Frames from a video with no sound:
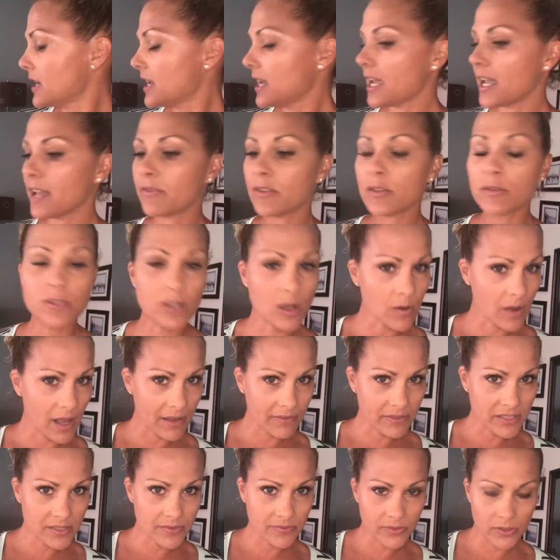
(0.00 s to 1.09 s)
If you don't have a
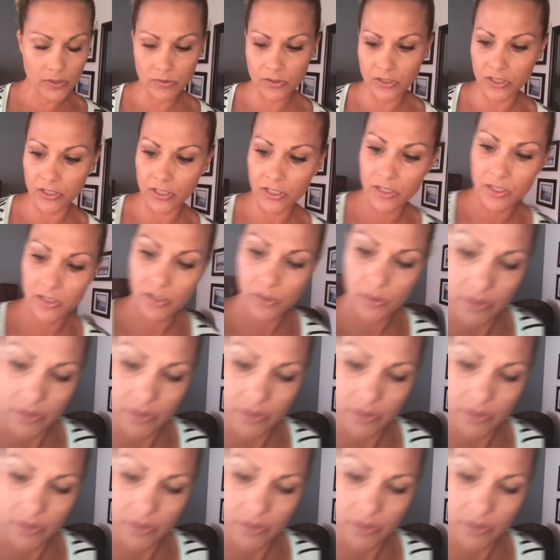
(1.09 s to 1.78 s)
diffuser, or